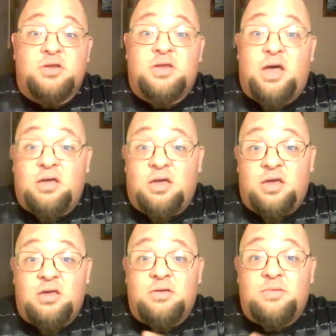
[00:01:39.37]

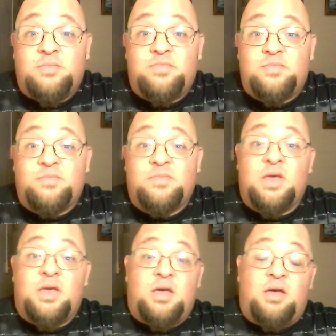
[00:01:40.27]
Latakia,
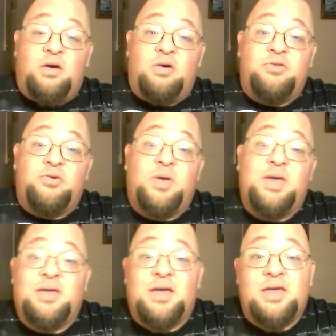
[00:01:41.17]
although
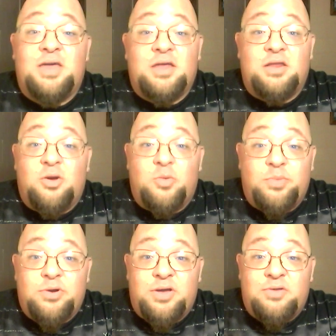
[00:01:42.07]
I can't help
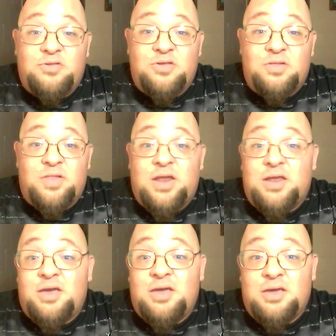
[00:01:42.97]
pronounce it
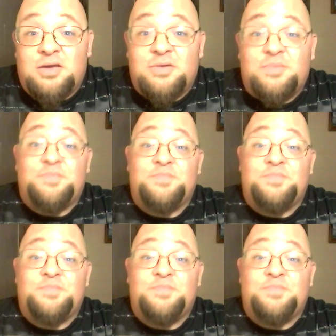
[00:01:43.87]
Latakia.